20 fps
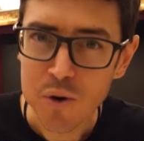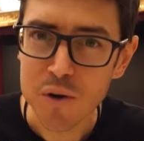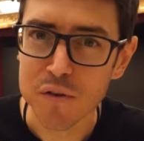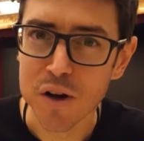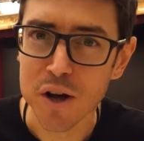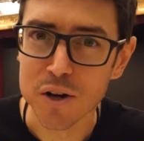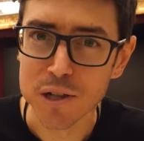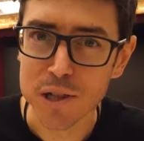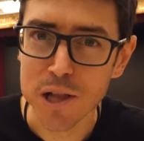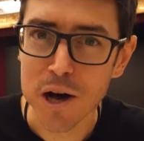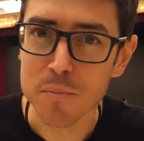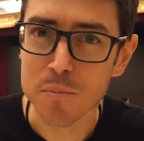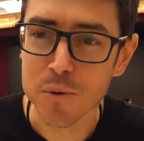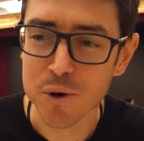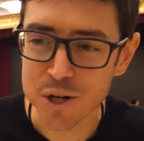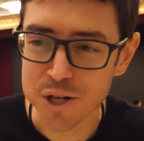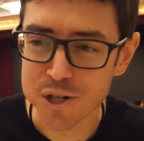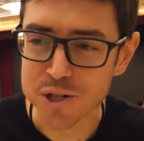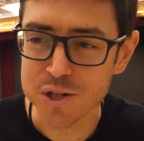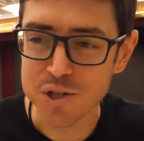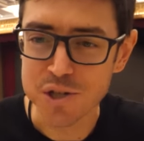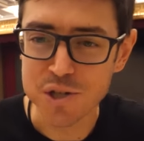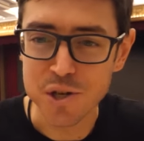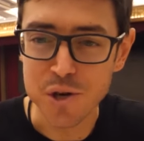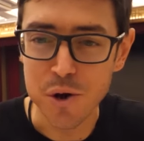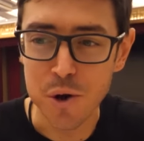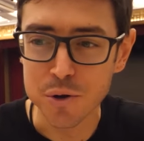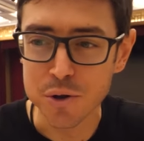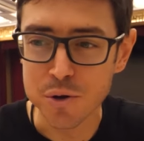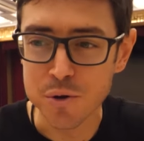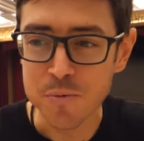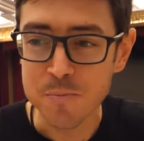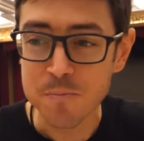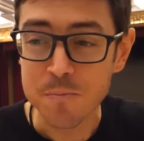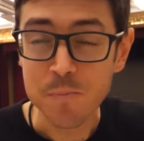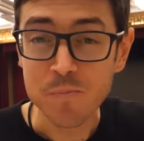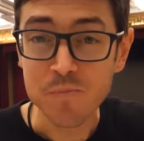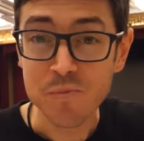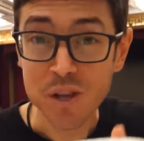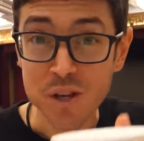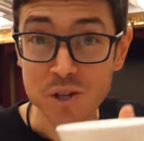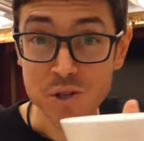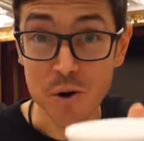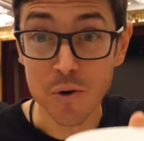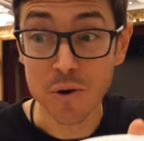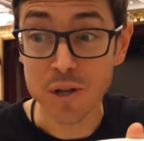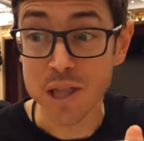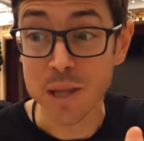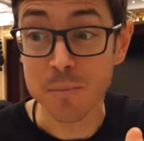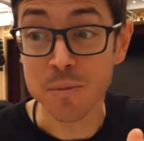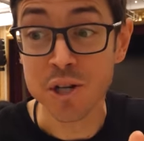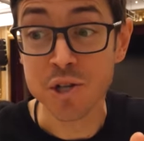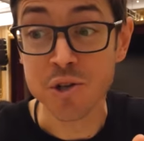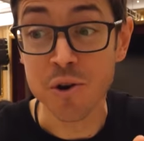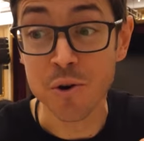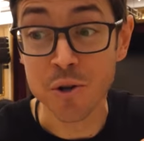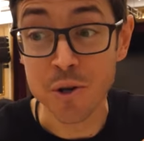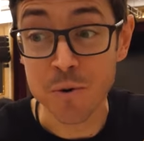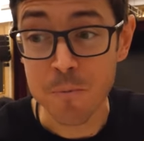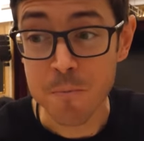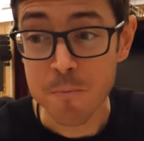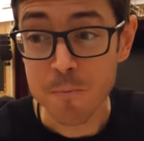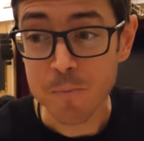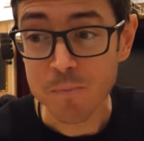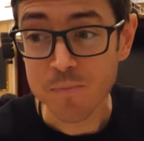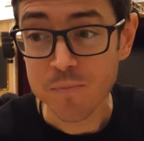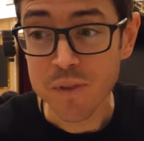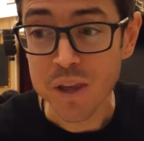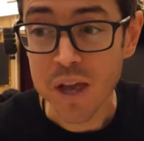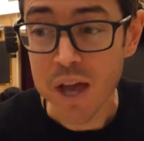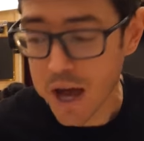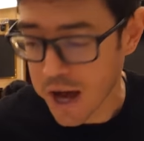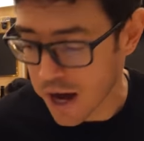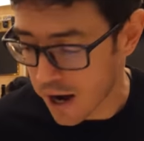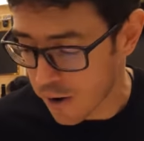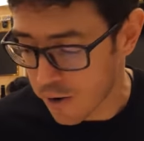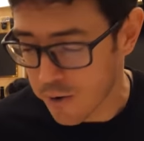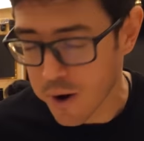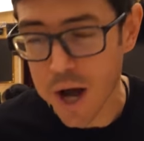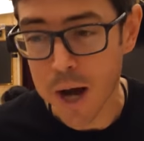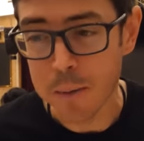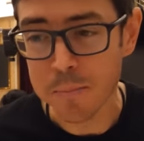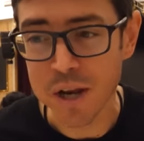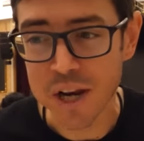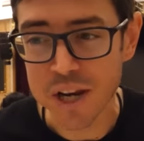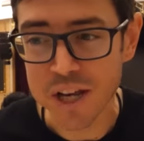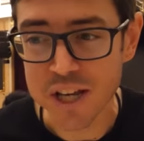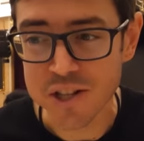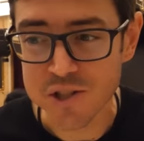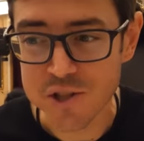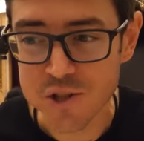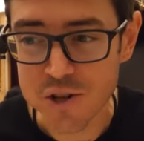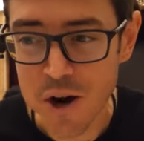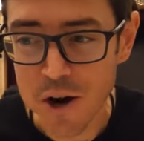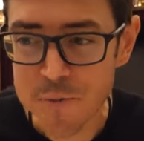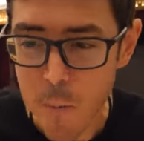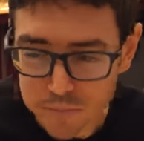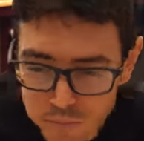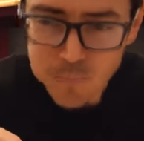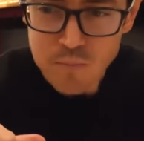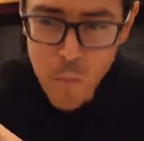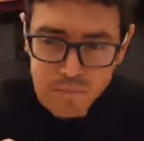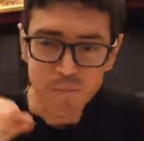We've got a lot more dishes to go through. So let me show you how I'm gonna get started